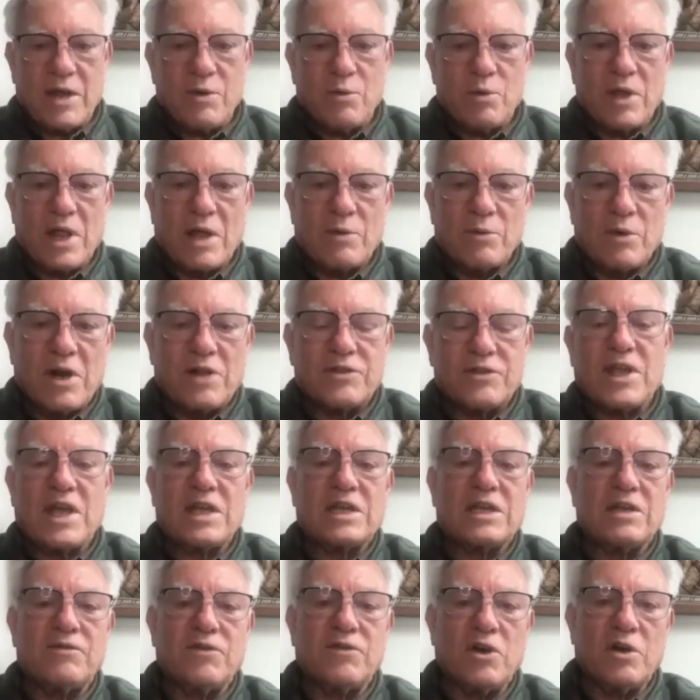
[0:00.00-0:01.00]
Well, I want to
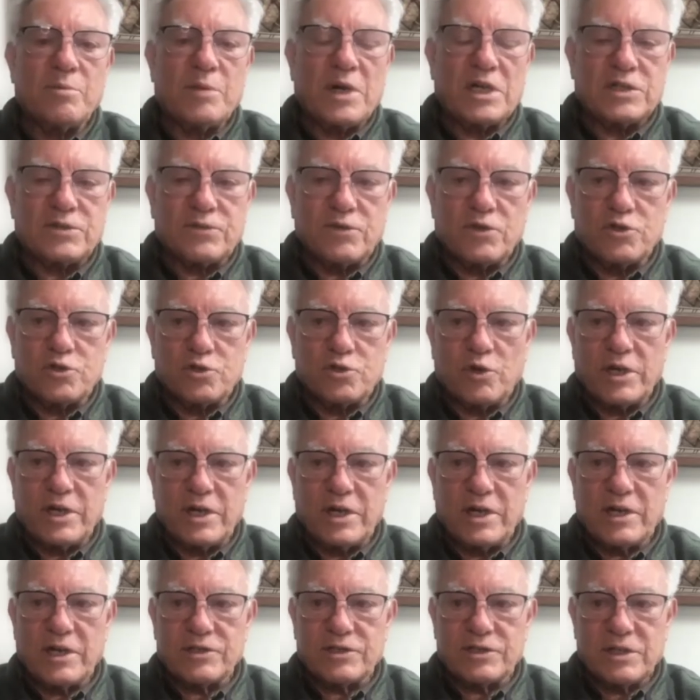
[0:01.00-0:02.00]
thank you very much for
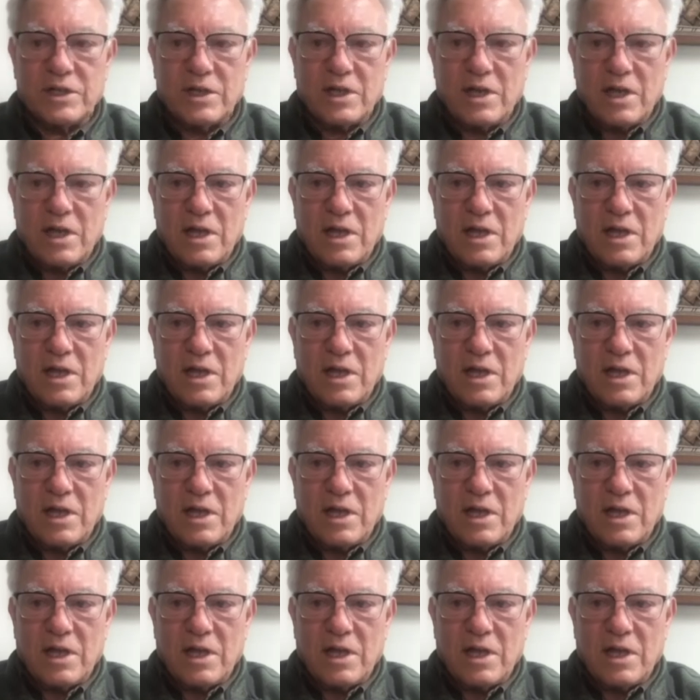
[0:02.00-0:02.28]
joining us.